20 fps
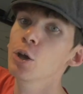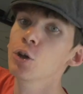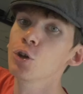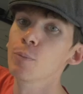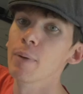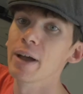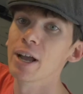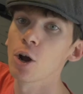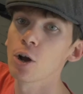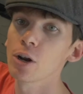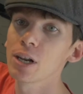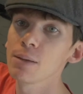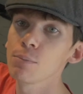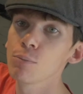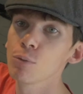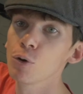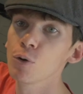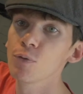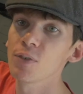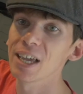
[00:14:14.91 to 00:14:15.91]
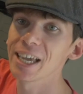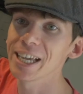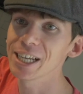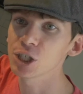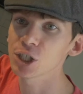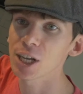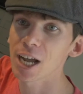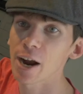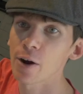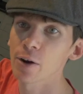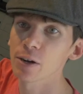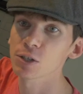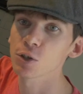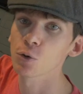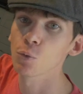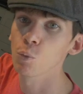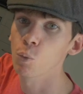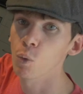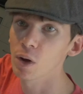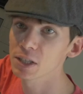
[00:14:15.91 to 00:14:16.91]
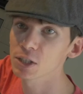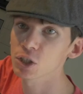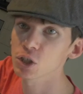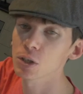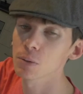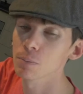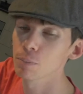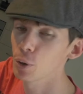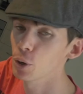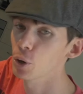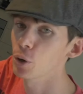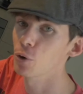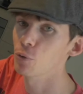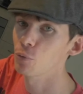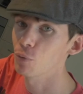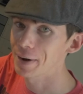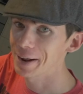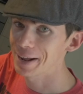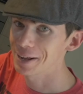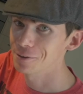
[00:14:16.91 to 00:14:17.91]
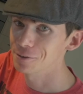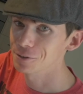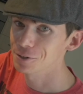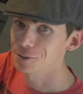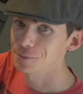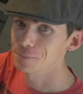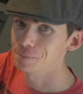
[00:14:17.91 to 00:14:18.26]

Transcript: You may only move each character once per round.